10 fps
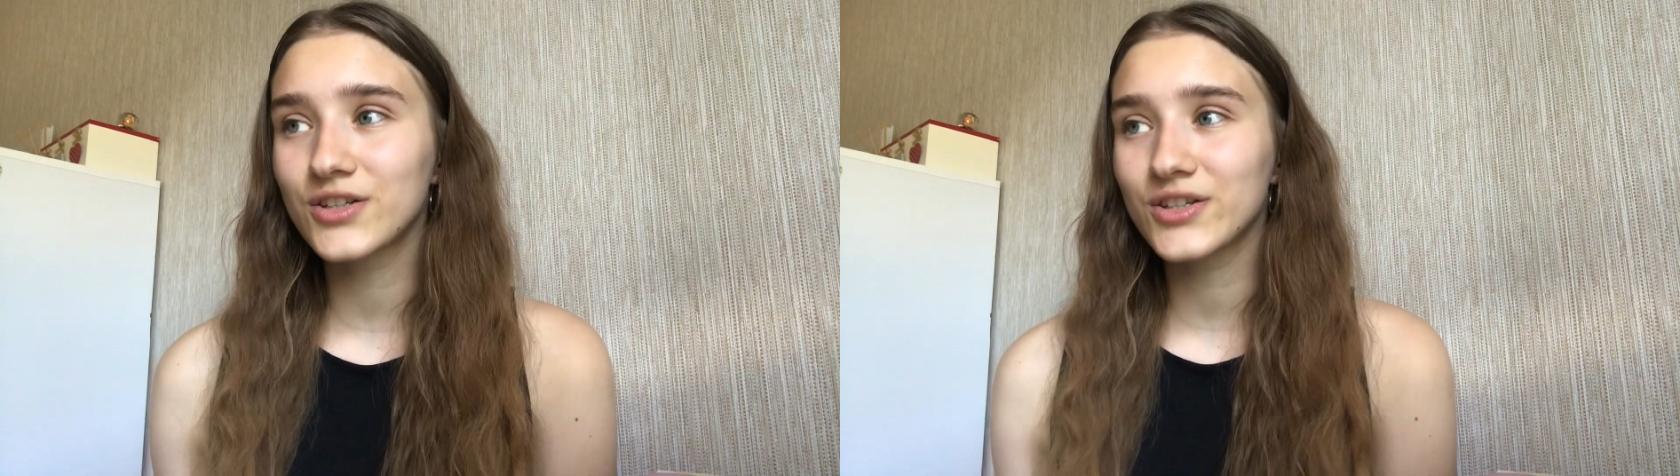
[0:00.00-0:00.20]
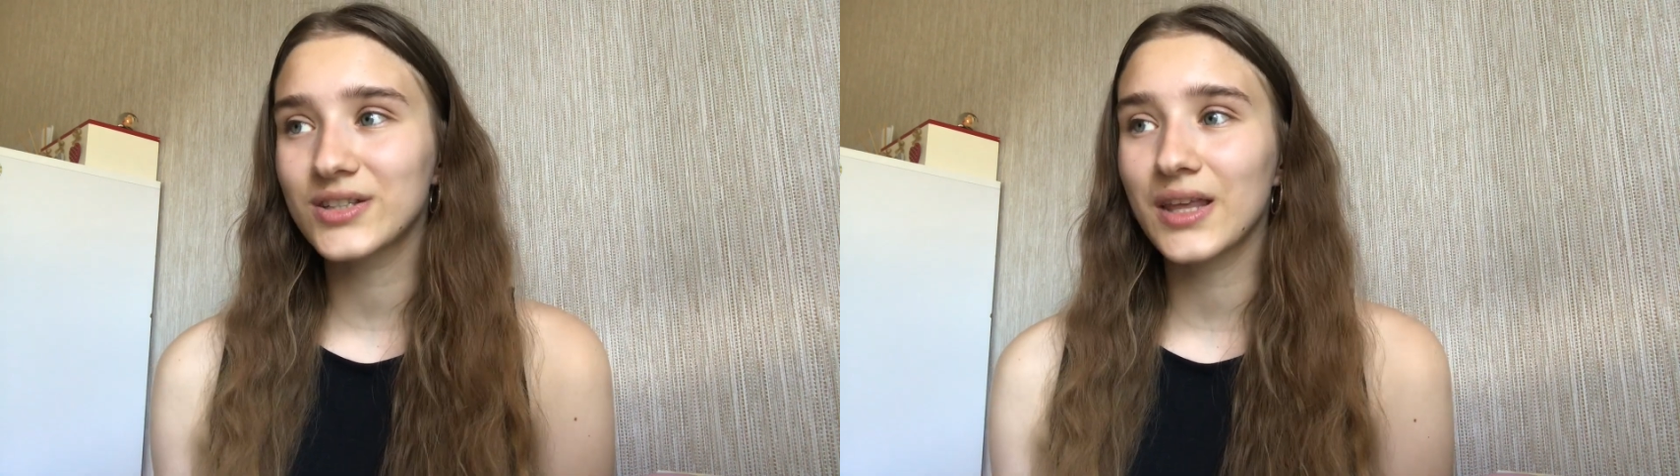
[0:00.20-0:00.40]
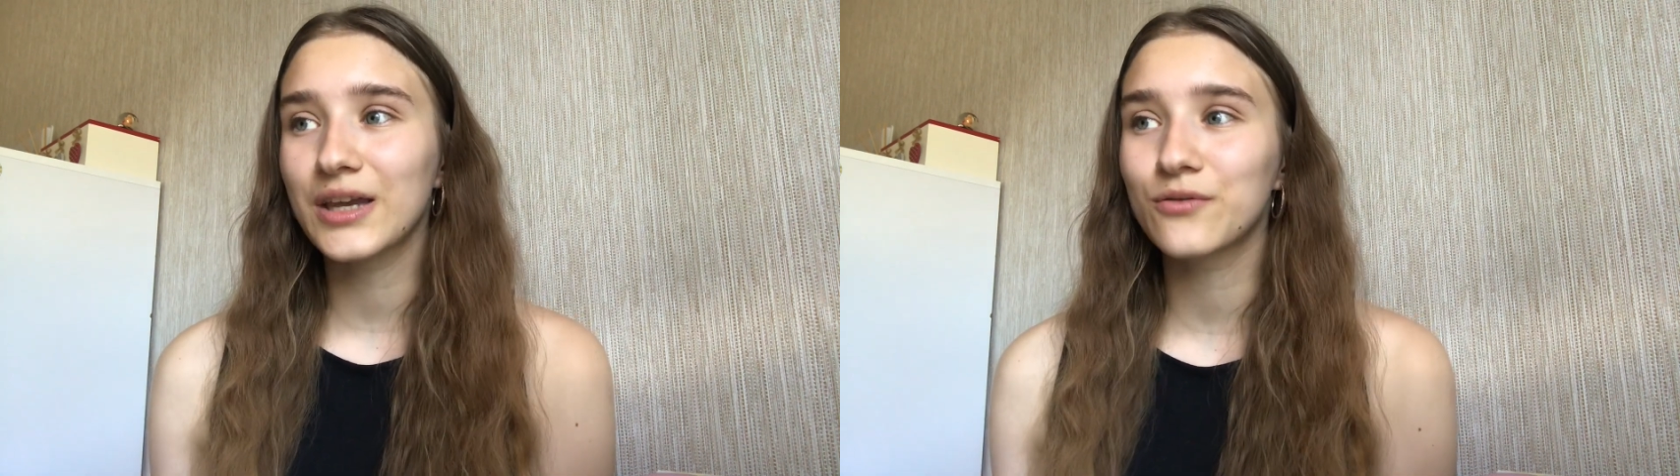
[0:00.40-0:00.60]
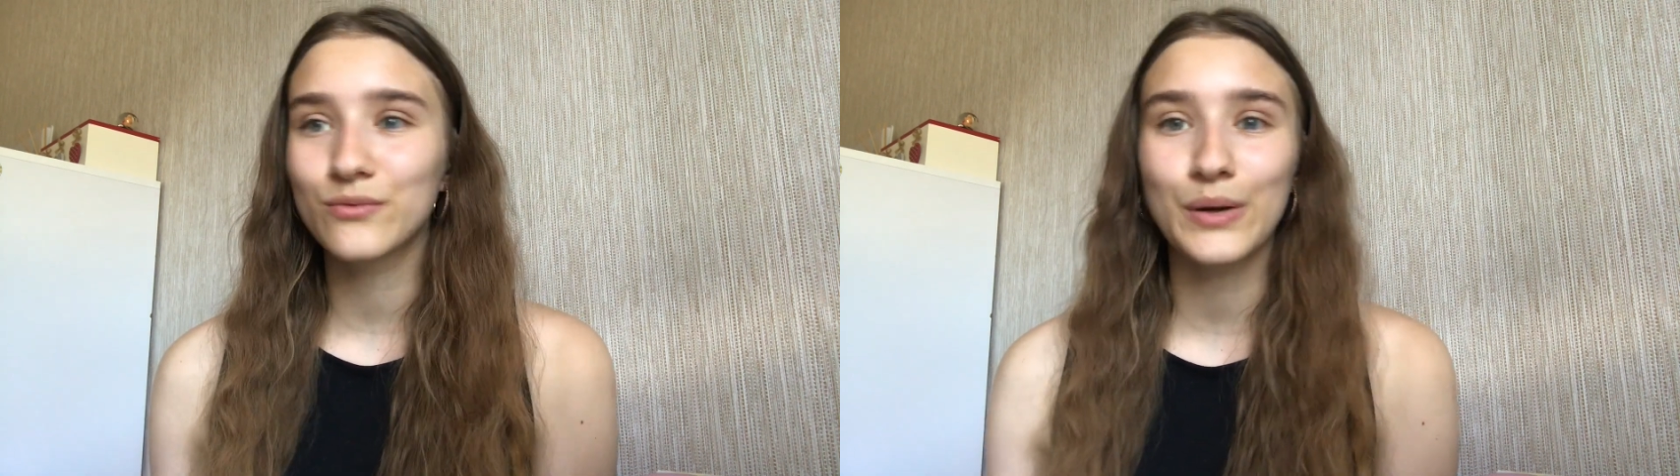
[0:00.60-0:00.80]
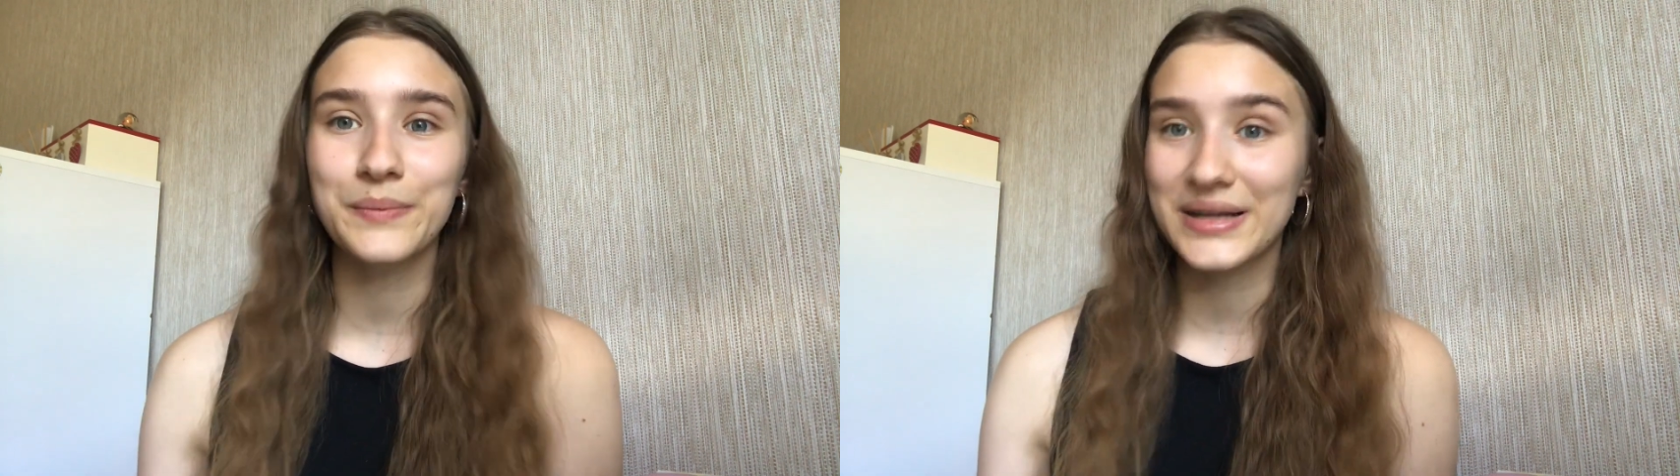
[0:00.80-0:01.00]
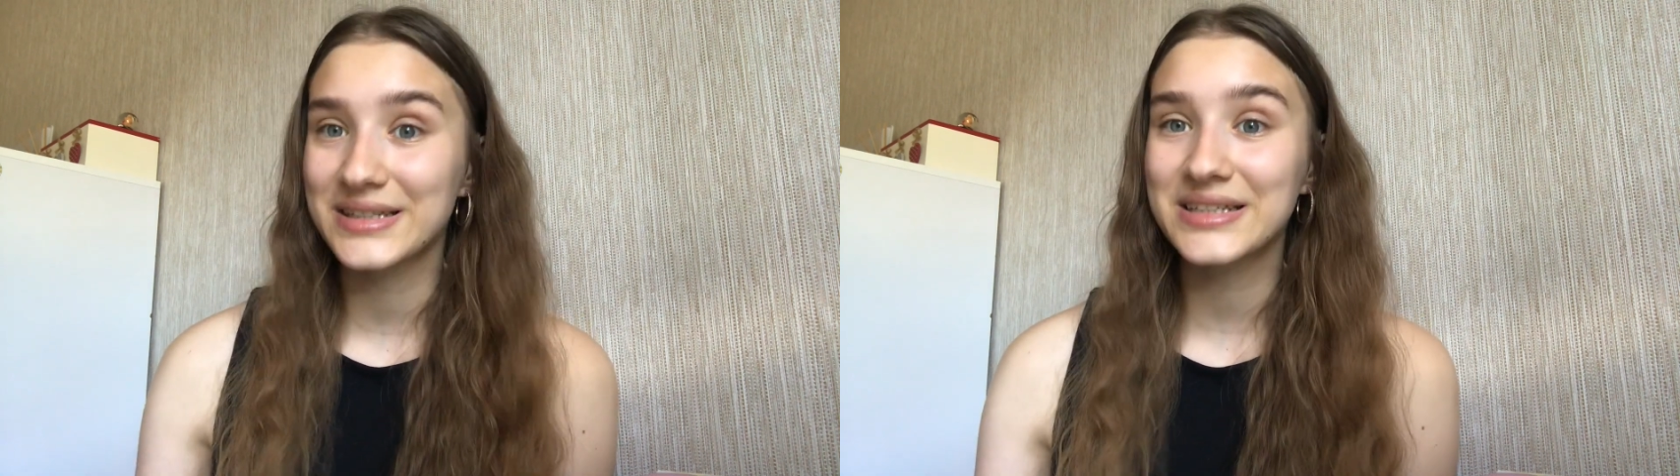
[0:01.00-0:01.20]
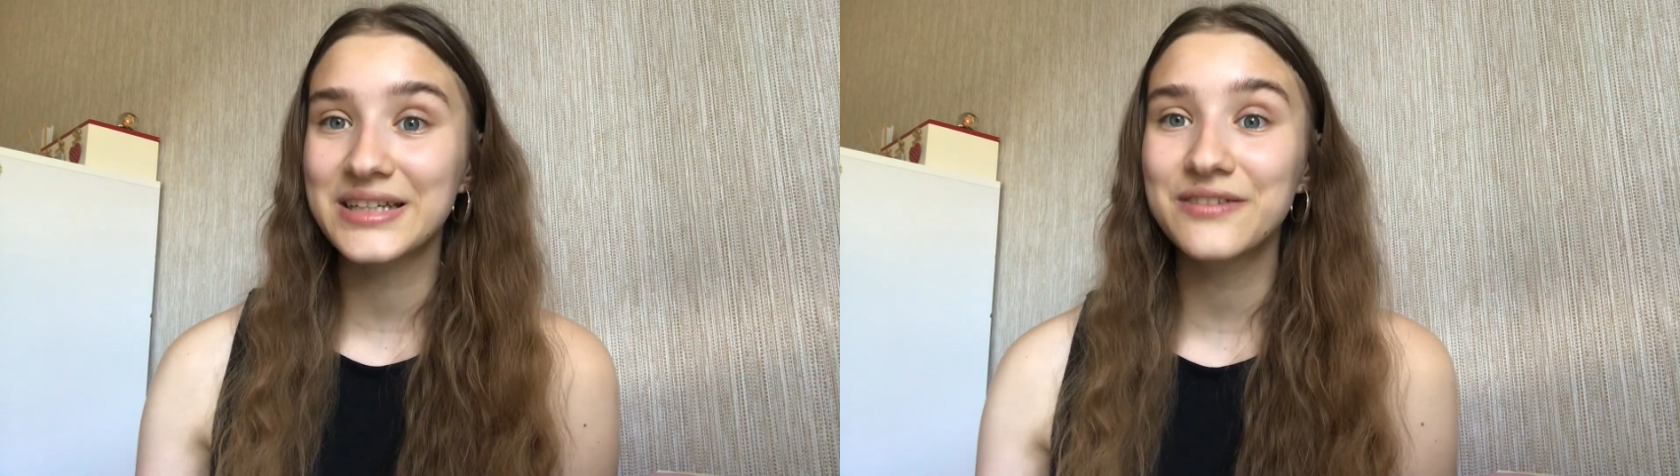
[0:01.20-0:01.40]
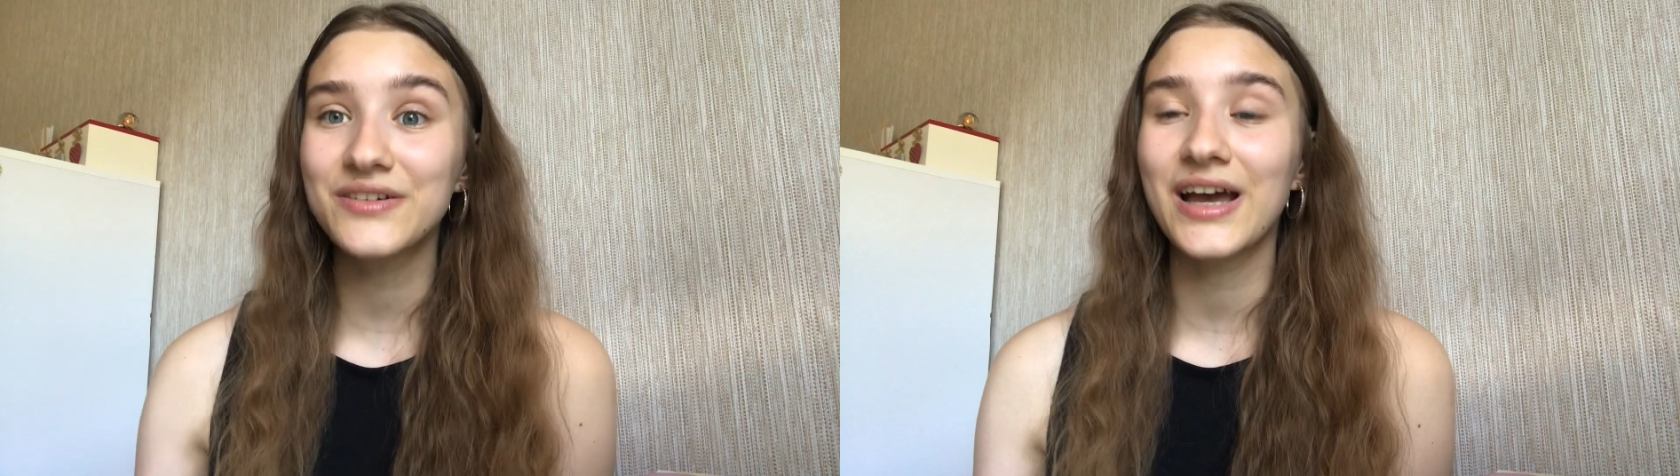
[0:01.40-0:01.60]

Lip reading: just like repetitive,